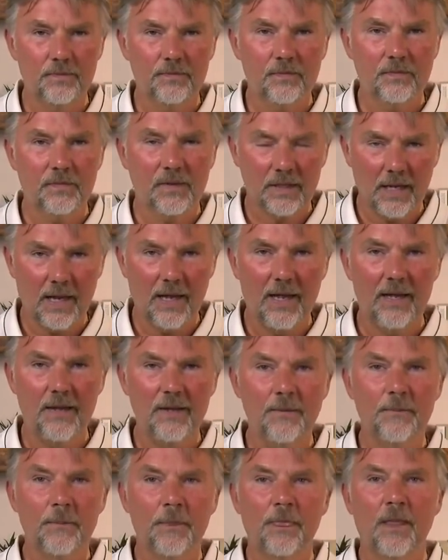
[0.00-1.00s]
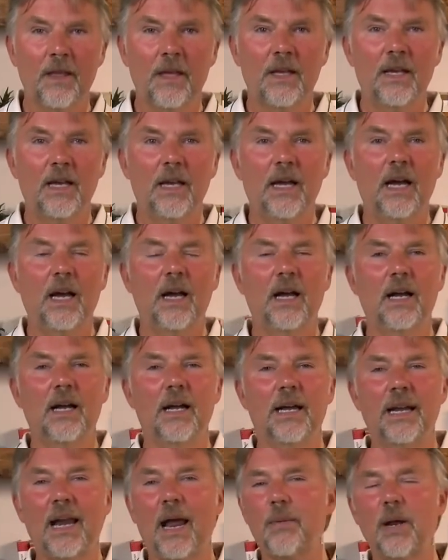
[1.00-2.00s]
okay?
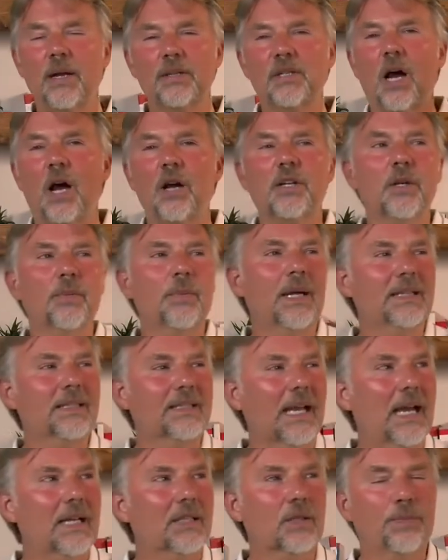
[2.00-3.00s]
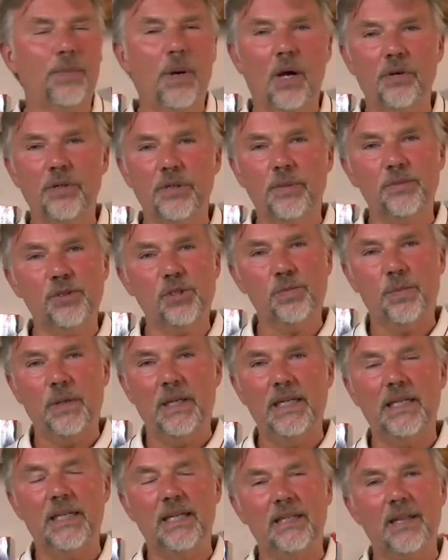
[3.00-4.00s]
And I'm not talking about the guy at the podium
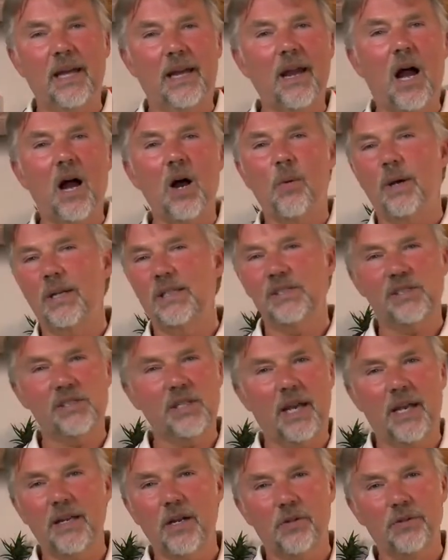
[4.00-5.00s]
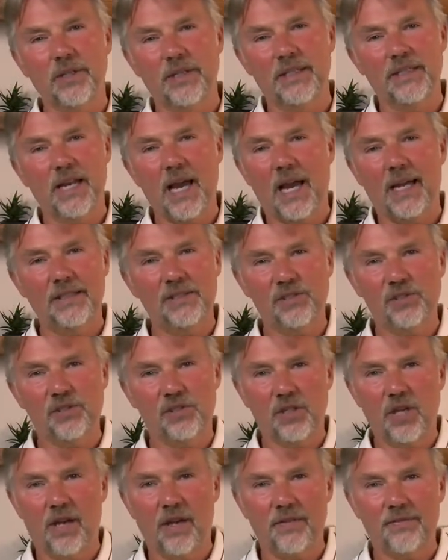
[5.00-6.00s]
speaking. They always say only nice
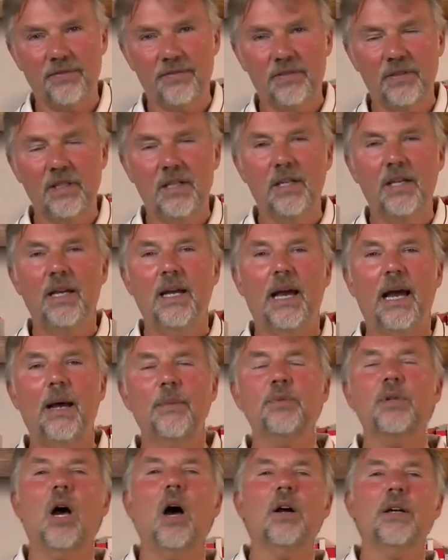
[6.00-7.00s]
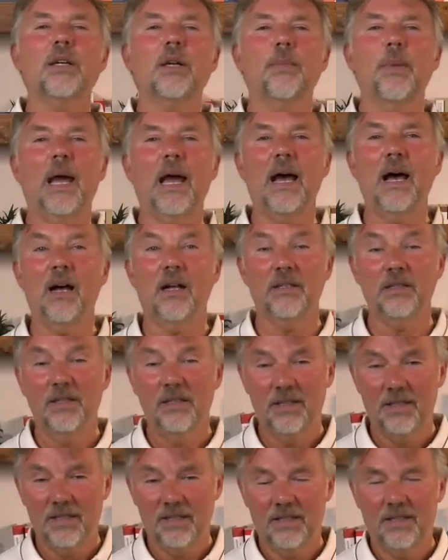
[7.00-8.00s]
stuff. I'm talking about
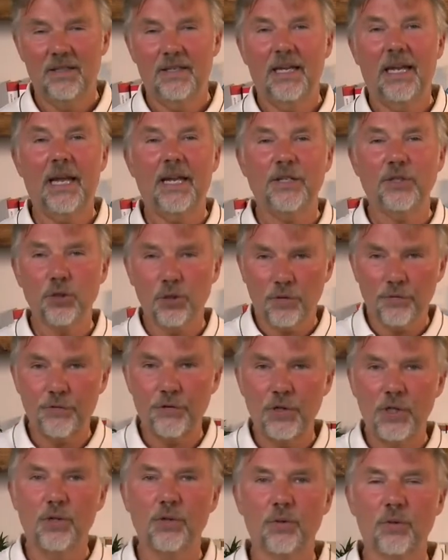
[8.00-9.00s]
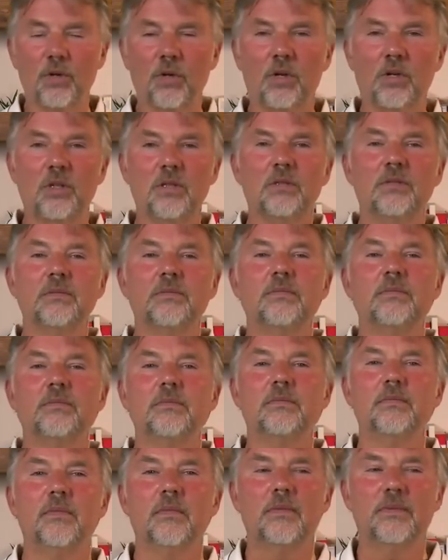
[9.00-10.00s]
at your funeral,
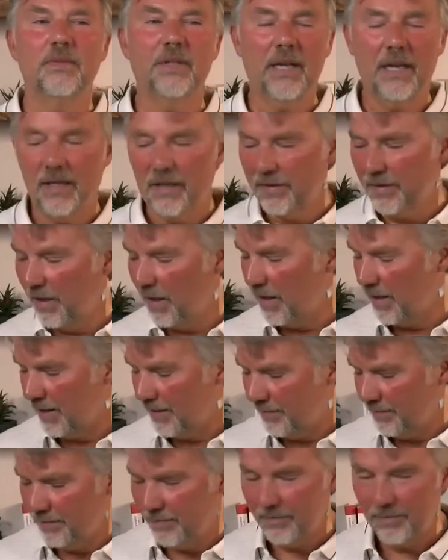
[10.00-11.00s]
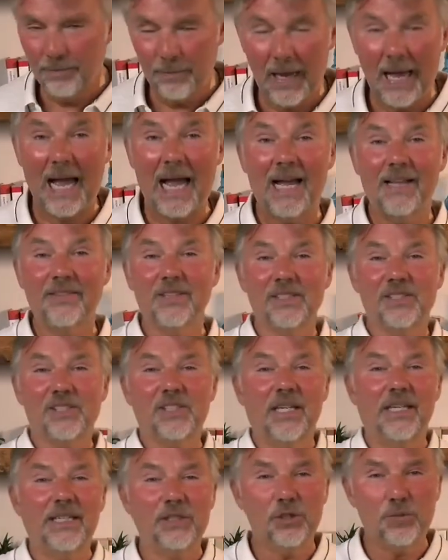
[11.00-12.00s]
that the behind the
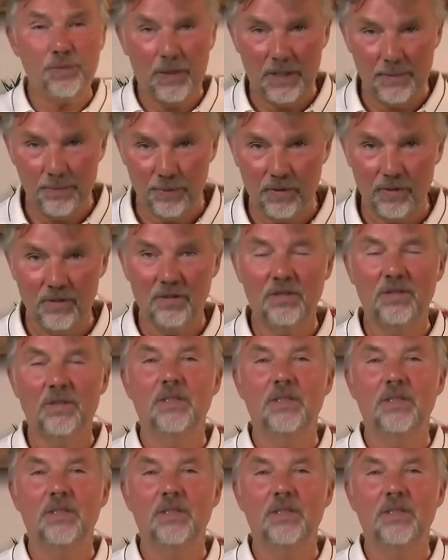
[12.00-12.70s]
scenes people,